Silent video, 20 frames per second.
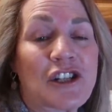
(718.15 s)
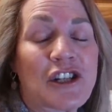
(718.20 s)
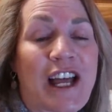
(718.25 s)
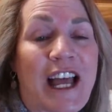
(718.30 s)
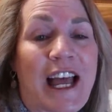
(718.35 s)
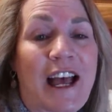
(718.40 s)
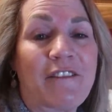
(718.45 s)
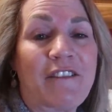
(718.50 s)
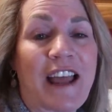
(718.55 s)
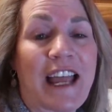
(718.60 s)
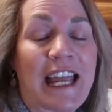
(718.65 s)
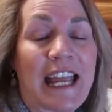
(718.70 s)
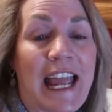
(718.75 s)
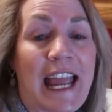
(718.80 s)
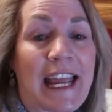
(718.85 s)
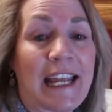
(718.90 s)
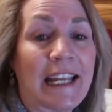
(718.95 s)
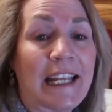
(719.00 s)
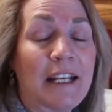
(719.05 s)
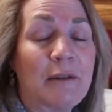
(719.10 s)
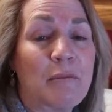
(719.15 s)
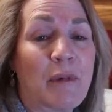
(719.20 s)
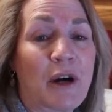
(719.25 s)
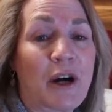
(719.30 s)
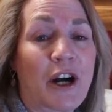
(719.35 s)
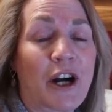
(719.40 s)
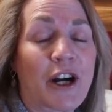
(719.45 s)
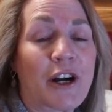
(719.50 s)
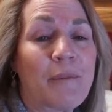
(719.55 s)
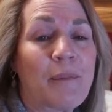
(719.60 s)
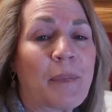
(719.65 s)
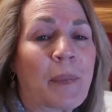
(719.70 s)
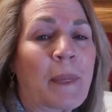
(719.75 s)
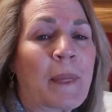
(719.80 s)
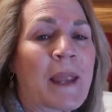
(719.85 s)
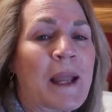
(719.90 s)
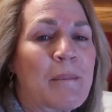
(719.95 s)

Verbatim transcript: to have a hanging bar,